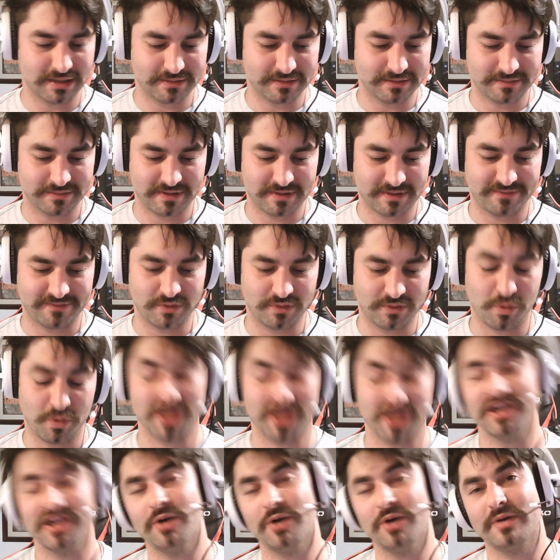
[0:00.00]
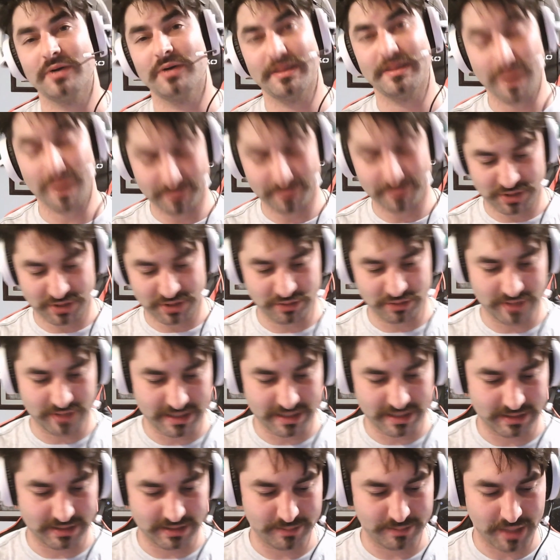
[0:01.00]
if you want to know what I'm up to
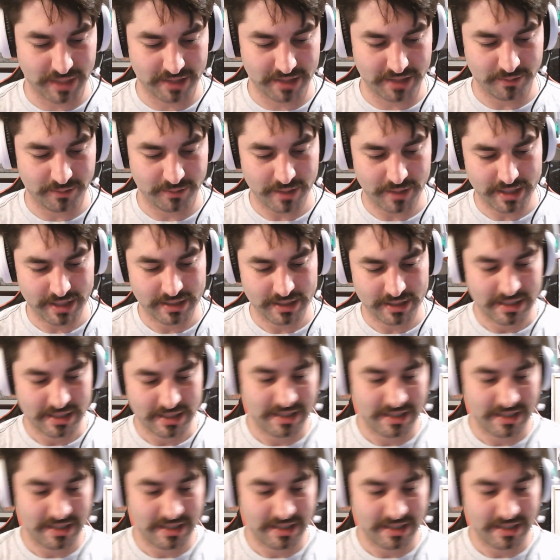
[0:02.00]
lately, by the way,